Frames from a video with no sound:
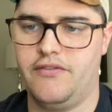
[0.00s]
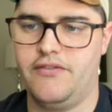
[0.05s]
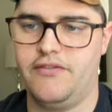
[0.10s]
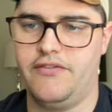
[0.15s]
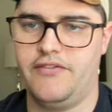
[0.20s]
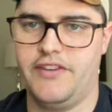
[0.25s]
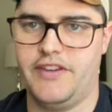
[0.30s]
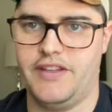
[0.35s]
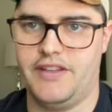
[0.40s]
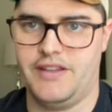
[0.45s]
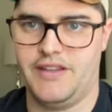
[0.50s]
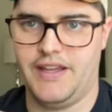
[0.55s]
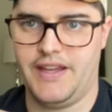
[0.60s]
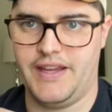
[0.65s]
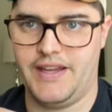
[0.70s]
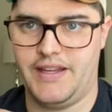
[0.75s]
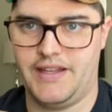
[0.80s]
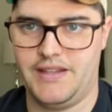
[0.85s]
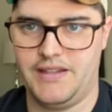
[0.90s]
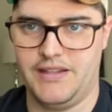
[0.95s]
fit
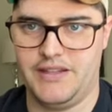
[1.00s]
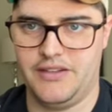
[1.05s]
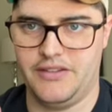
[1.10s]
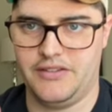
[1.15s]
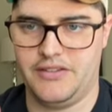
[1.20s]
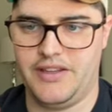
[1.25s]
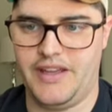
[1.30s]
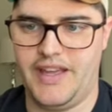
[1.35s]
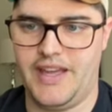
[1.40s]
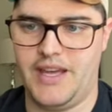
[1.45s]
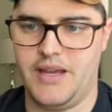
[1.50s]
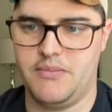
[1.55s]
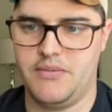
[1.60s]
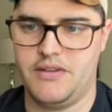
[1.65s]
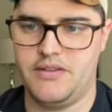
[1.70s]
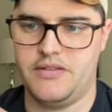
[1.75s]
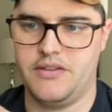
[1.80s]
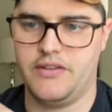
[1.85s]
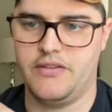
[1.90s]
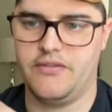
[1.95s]
that little tab
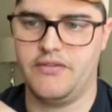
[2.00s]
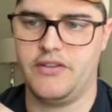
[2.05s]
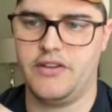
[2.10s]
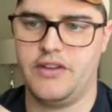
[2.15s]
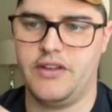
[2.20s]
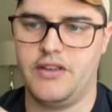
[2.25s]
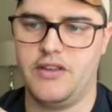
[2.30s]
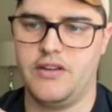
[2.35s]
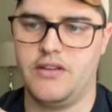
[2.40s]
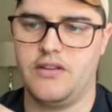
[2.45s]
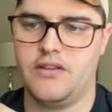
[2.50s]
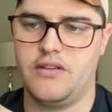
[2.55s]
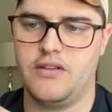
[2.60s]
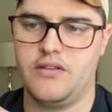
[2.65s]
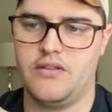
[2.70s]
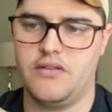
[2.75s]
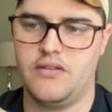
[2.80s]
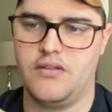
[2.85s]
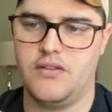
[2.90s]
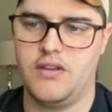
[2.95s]
into the front here.
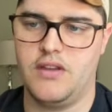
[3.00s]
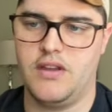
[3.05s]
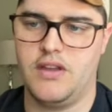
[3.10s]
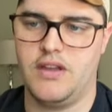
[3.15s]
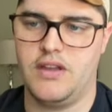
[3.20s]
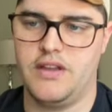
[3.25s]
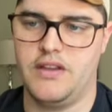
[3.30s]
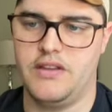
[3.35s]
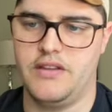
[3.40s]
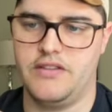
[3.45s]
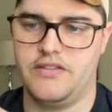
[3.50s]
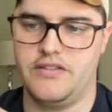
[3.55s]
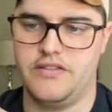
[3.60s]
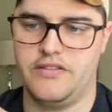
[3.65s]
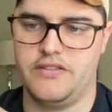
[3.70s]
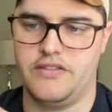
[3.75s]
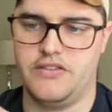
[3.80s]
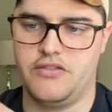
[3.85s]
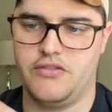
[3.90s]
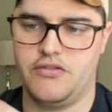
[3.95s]
And this is
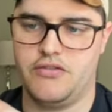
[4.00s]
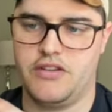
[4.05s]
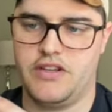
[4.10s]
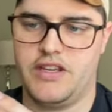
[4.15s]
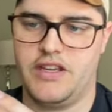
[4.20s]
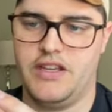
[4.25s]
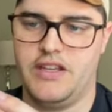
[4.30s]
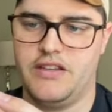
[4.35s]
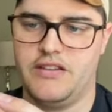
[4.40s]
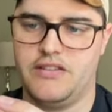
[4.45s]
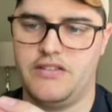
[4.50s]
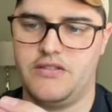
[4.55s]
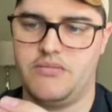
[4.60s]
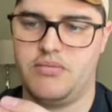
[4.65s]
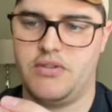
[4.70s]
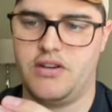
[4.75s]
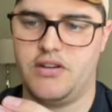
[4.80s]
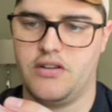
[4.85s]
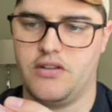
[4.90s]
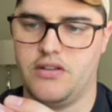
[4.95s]
the trickiest
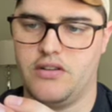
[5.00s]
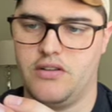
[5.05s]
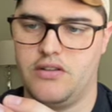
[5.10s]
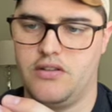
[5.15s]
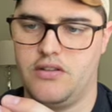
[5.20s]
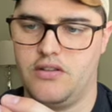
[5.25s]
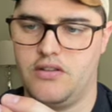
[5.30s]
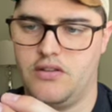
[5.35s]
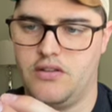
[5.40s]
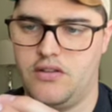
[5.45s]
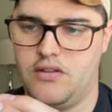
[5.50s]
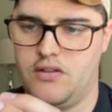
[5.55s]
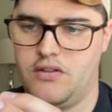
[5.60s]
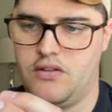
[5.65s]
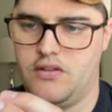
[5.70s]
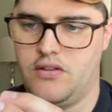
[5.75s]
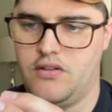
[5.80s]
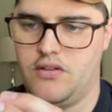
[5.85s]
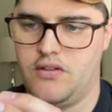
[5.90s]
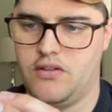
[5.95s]
part,
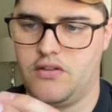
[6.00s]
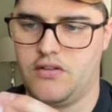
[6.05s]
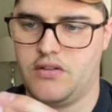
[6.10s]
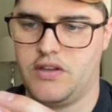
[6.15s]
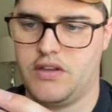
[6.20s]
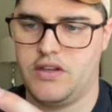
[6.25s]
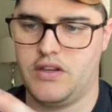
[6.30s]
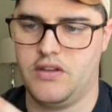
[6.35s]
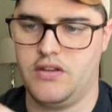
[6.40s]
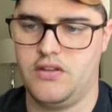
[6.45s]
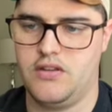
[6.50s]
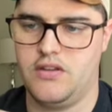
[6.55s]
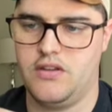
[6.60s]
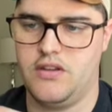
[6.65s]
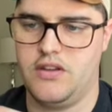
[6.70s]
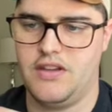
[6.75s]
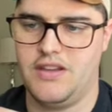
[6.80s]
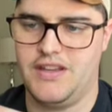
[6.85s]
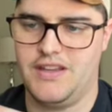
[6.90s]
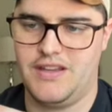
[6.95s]
okay?
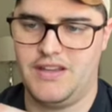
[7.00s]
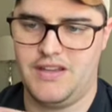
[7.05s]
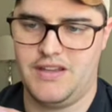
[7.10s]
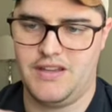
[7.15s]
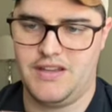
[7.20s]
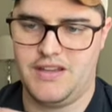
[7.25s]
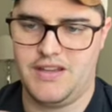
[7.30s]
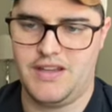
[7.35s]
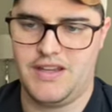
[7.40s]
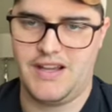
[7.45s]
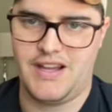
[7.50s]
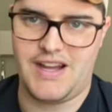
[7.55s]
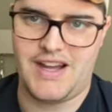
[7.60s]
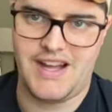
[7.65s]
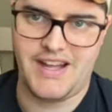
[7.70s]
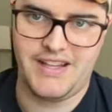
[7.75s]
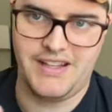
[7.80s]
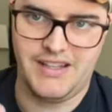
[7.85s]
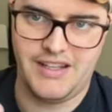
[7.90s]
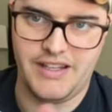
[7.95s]

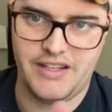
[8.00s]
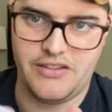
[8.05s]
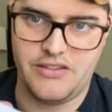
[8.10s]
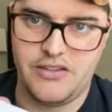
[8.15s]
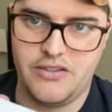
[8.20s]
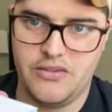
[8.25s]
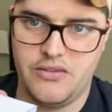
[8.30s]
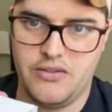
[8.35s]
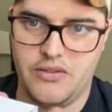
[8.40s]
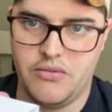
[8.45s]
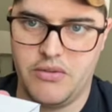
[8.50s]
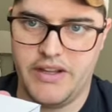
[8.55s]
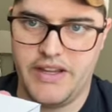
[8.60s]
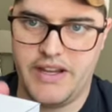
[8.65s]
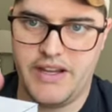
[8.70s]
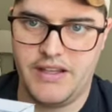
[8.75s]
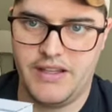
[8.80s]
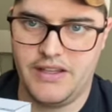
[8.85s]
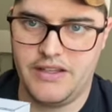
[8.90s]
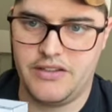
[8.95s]
The way
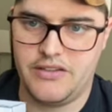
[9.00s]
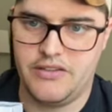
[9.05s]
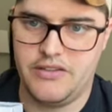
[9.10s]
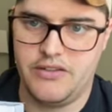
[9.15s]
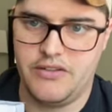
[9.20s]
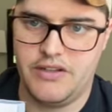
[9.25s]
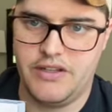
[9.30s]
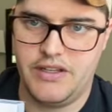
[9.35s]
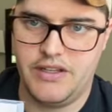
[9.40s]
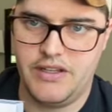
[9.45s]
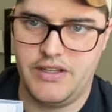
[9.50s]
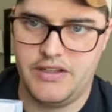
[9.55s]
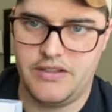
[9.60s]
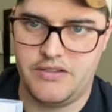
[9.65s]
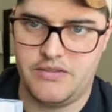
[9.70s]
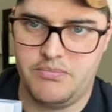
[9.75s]
I like to do it is